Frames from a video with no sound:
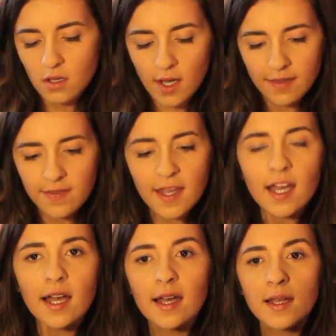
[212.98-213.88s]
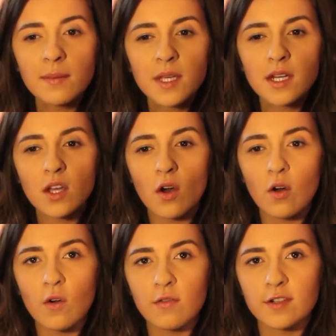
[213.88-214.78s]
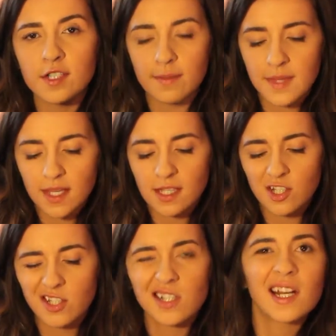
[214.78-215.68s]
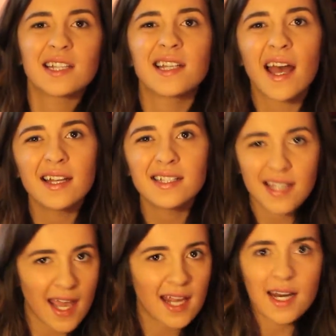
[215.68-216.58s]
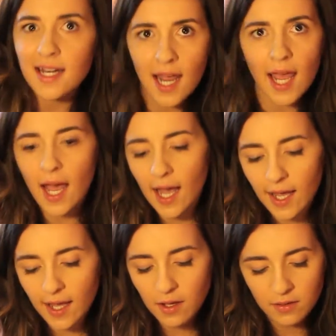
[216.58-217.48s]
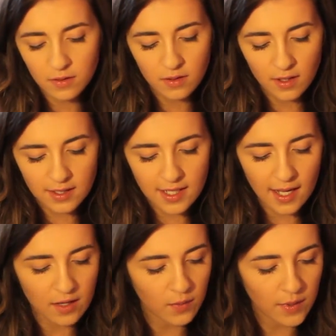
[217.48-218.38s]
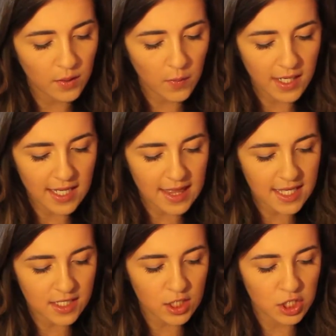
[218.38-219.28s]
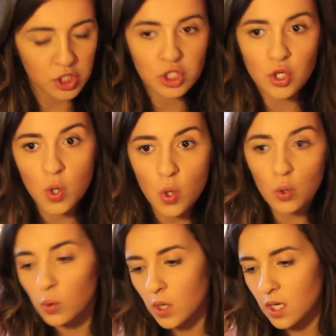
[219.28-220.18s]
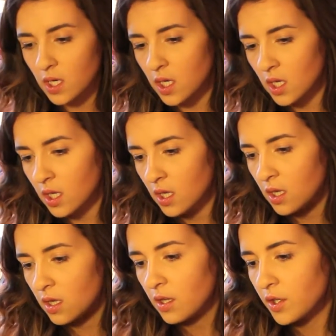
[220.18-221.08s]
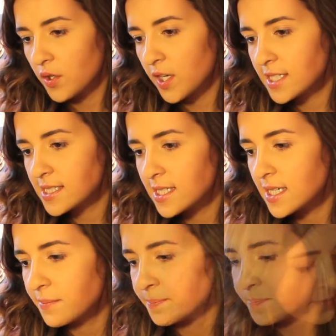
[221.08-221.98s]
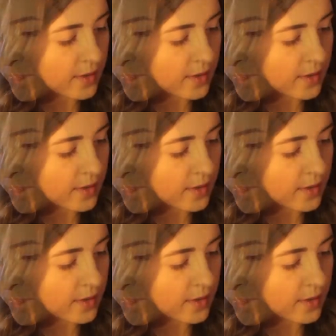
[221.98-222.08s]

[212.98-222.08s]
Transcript: I think I'm going to go for something that's just a nice day-to-day eye, because I don't really want to get this too crazy.